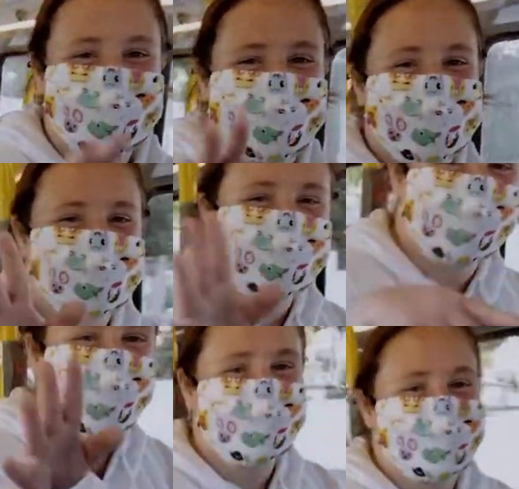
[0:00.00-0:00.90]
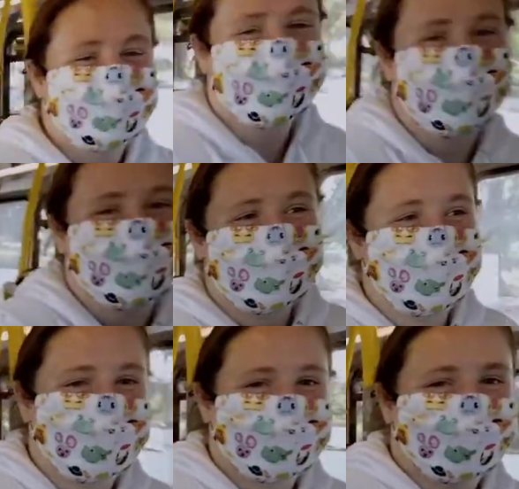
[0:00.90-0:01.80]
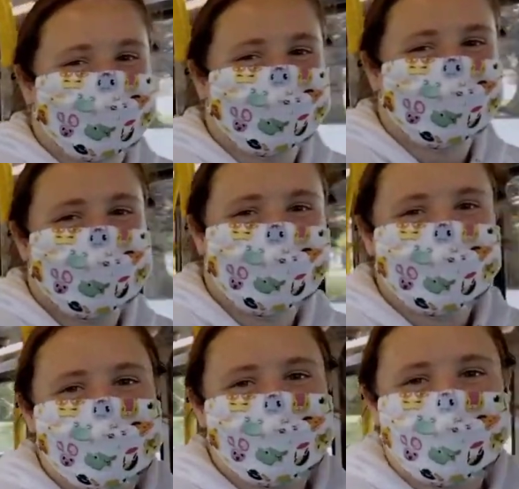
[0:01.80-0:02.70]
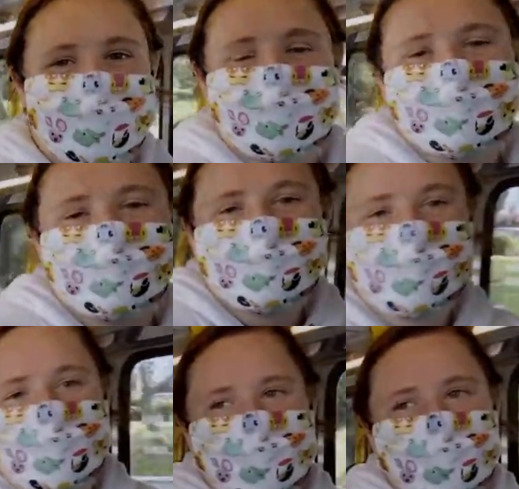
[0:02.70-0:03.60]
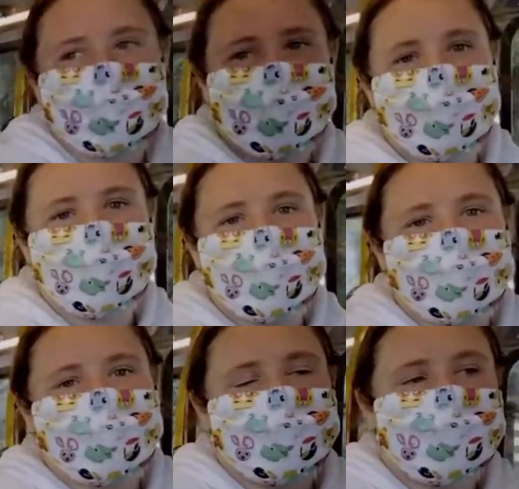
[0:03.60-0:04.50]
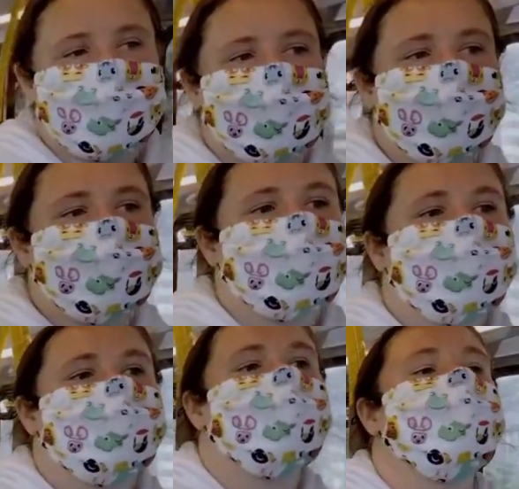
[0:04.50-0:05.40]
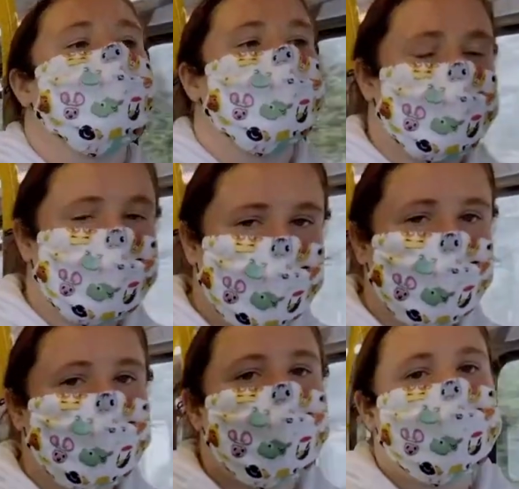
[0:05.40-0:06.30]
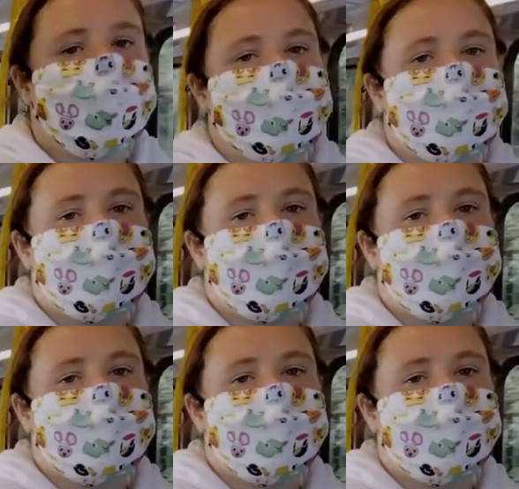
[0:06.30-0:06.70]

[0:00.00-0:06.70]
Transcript: Again, if you want to see what photo she took, check her Instagram page, Suzyroo, or her life goals, Susan's journey.